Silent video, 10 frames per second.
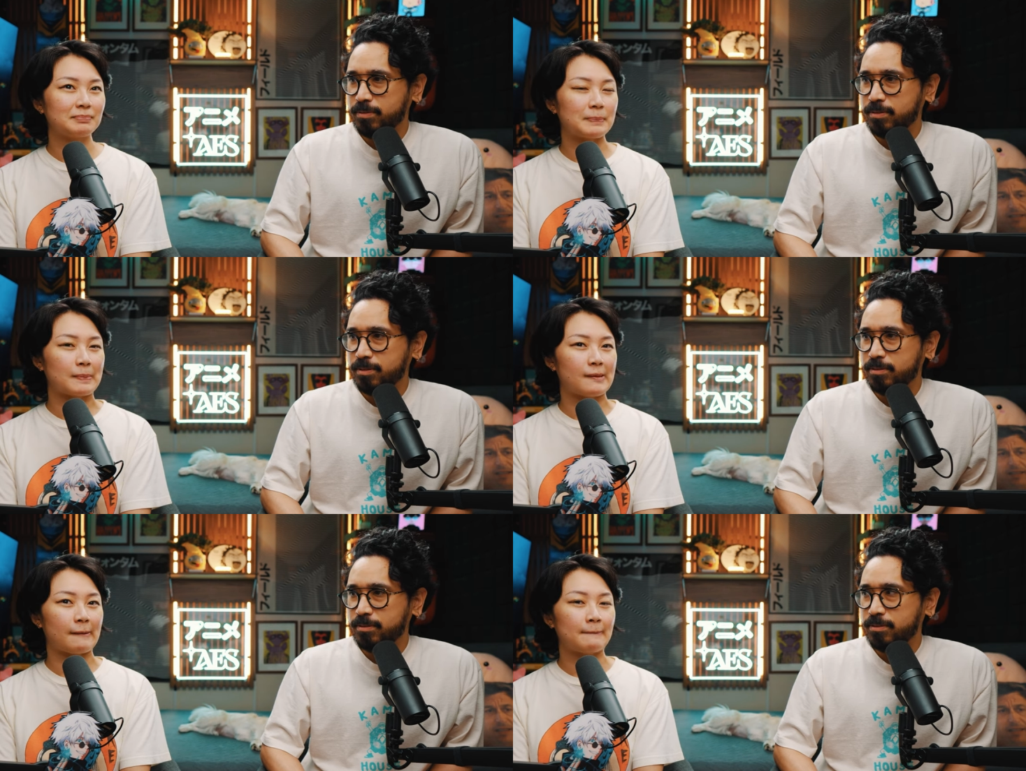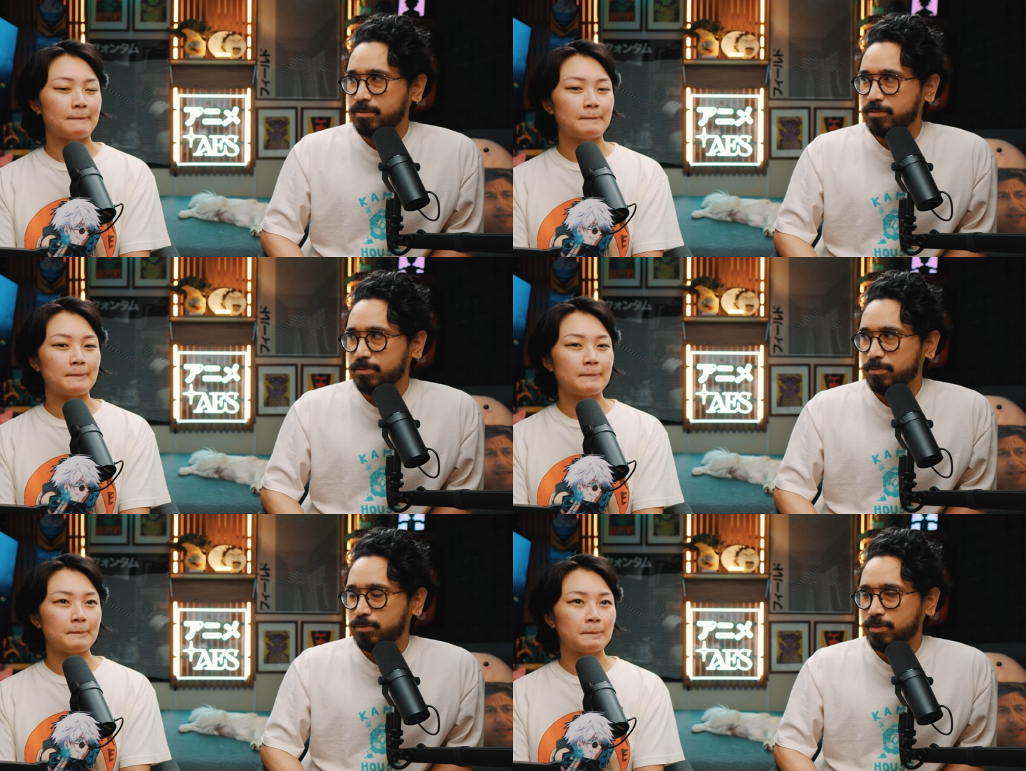Speaker 1: season
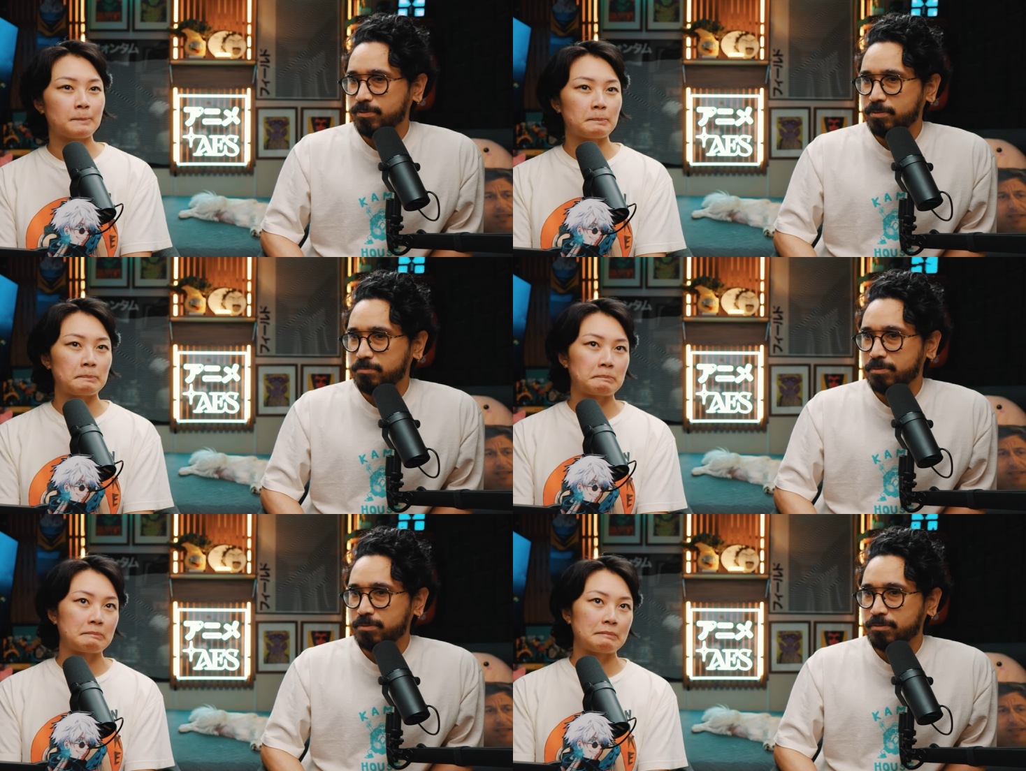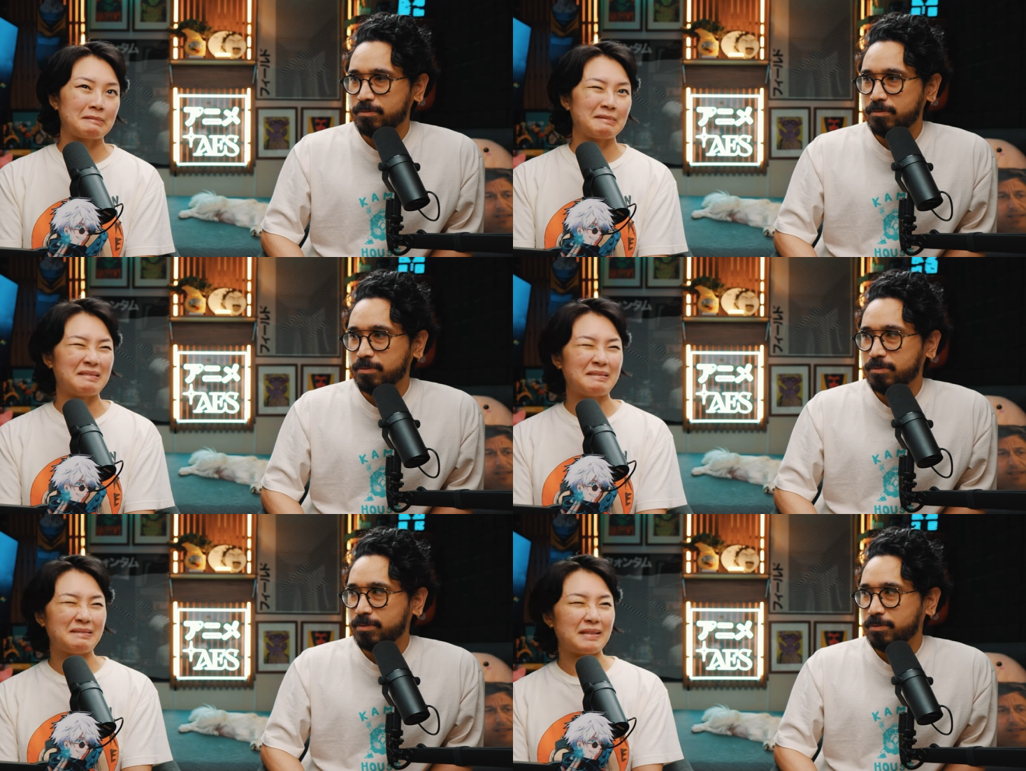or 12 episode?
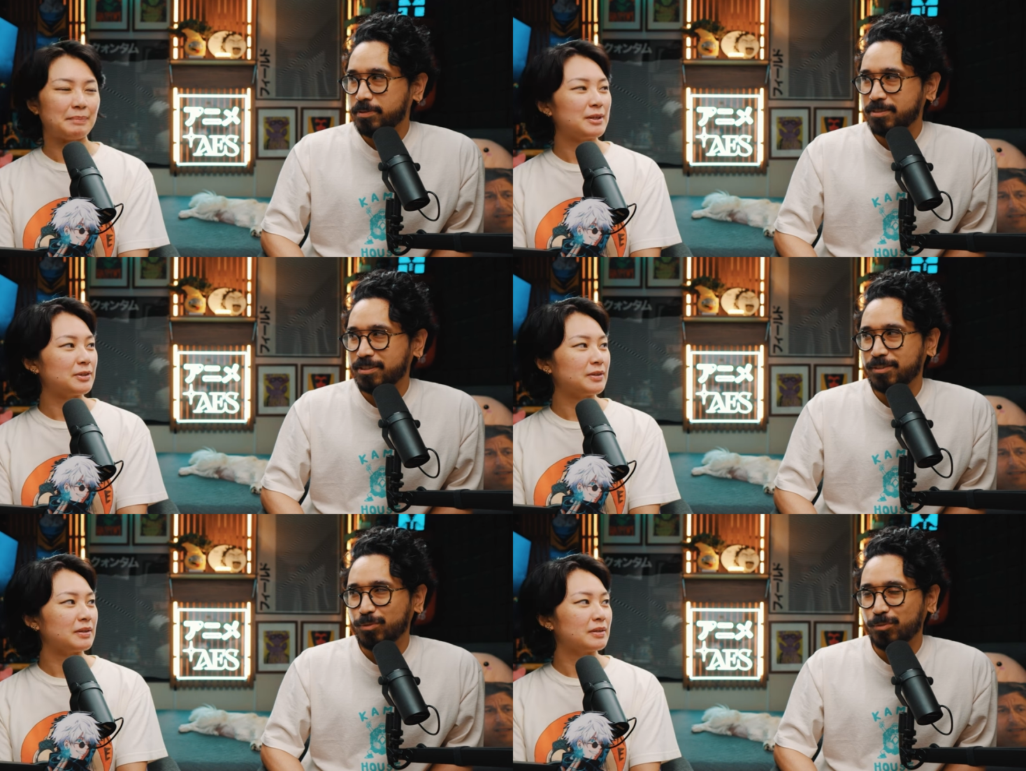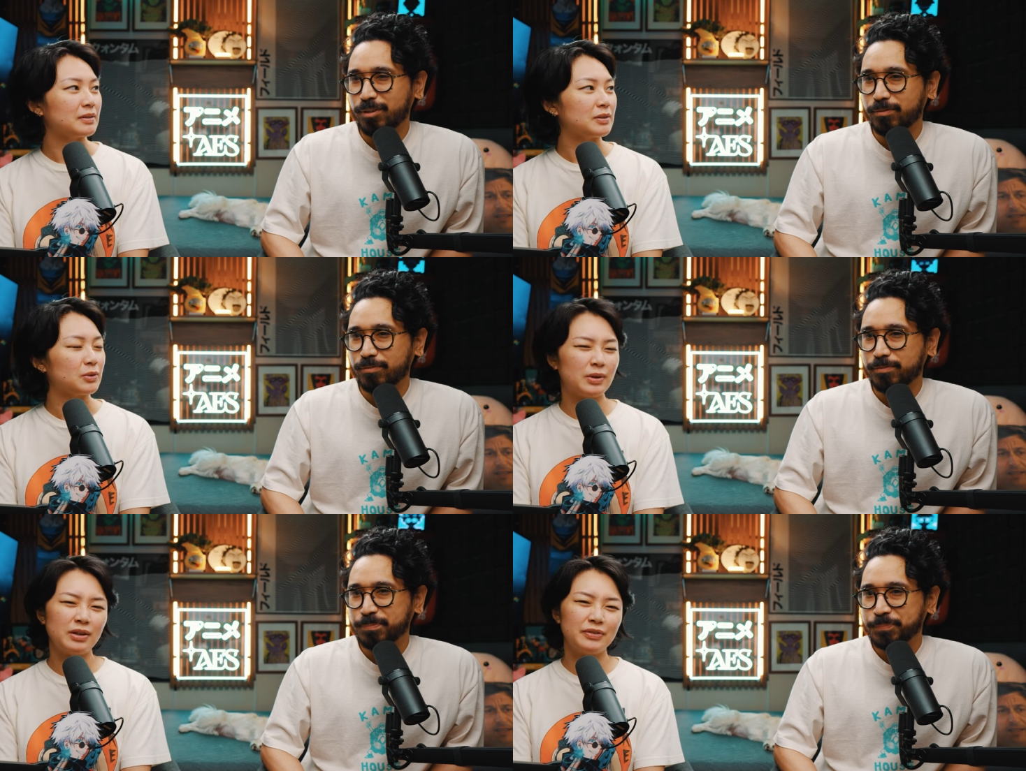Mm, I'm, guessing sure. 12.
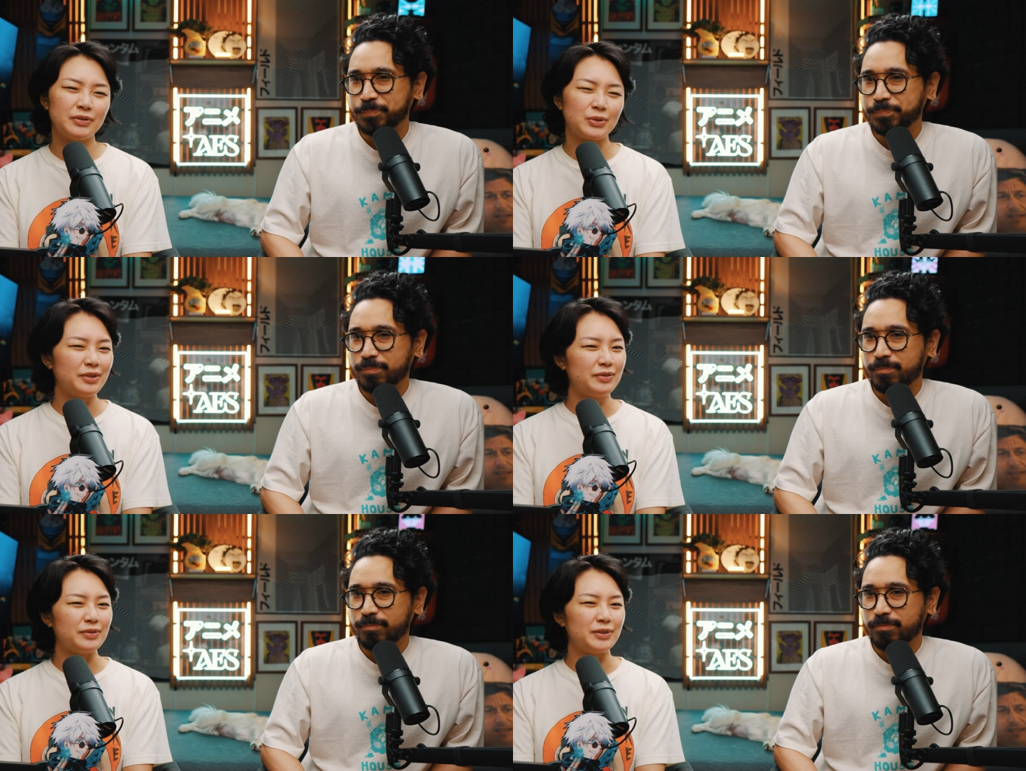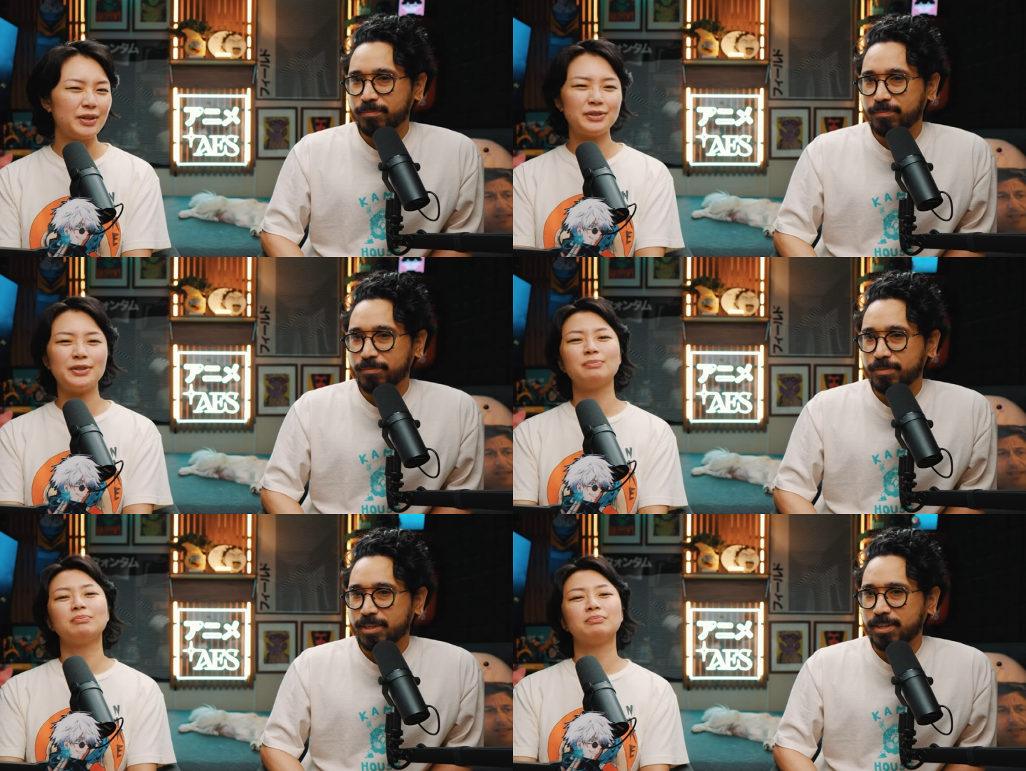
Speaker 2: 12? 12? You guys
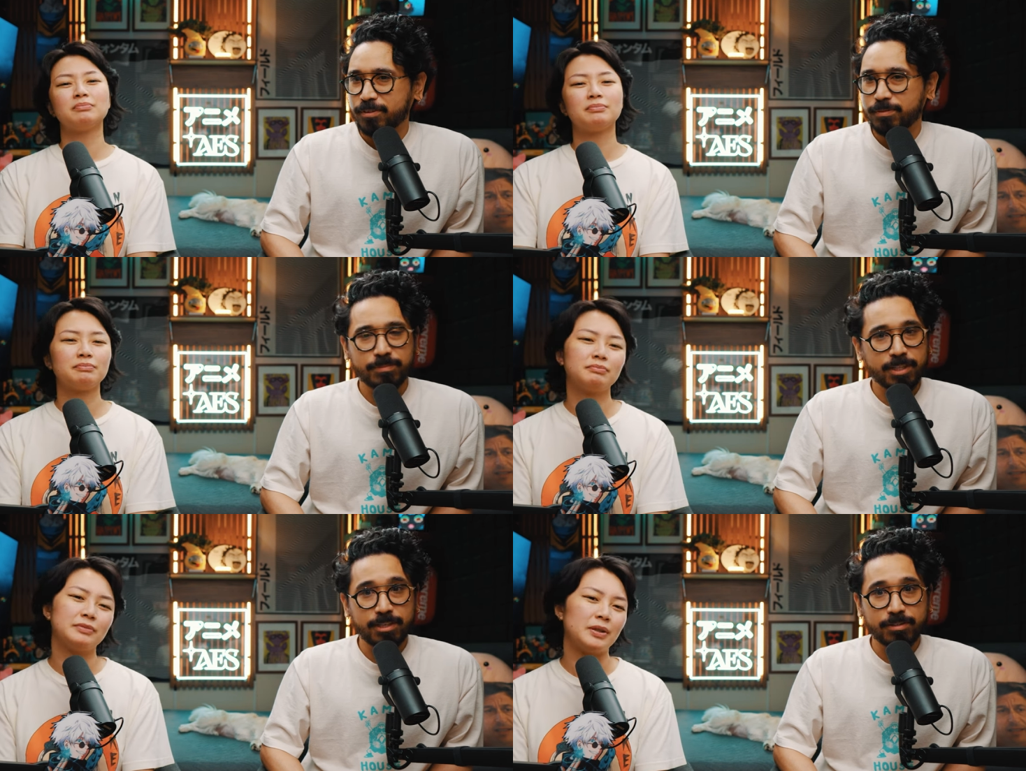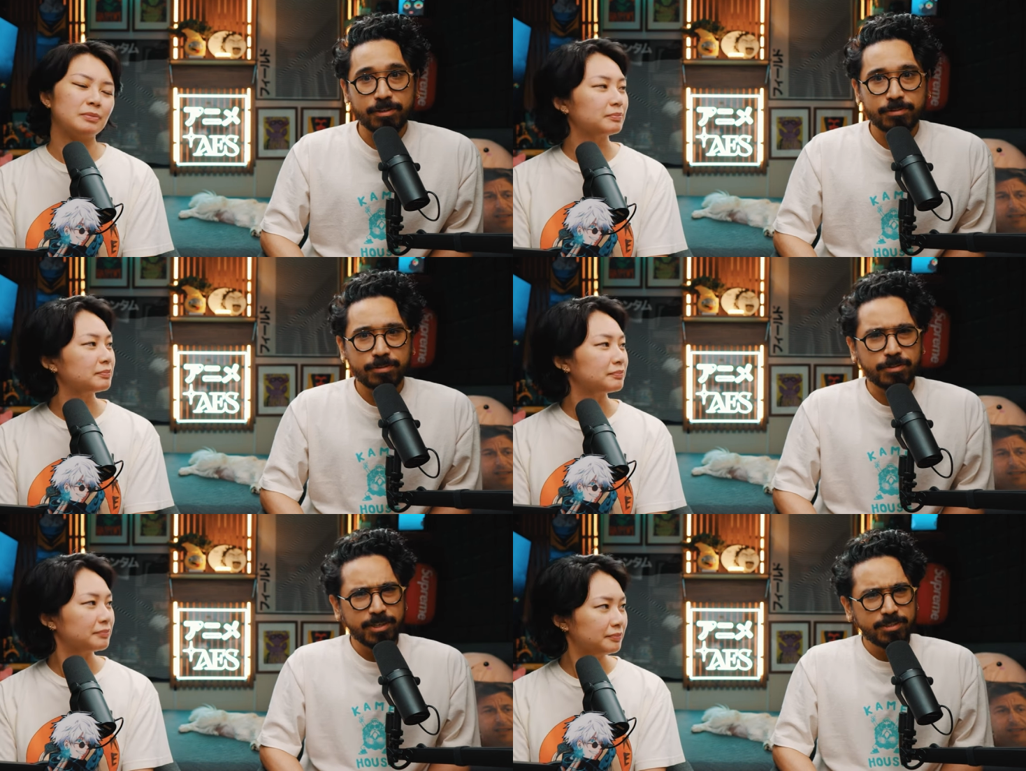know?
Speaker 1: I don't know. Let us know.
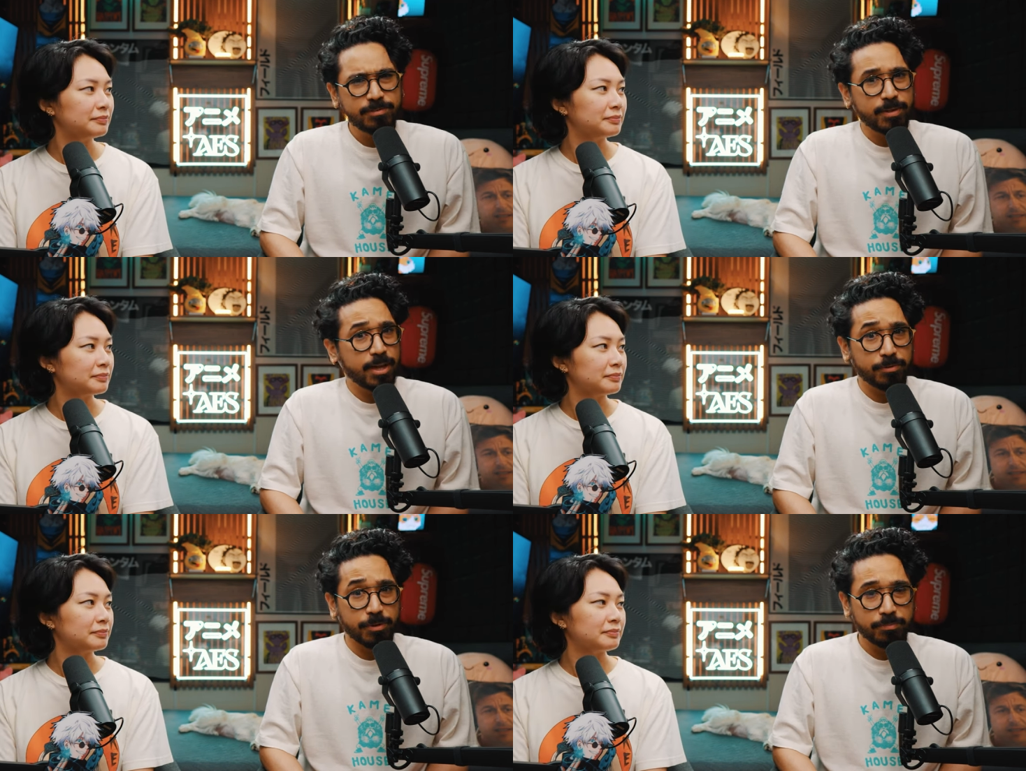You guys mm-hmm. know? I don't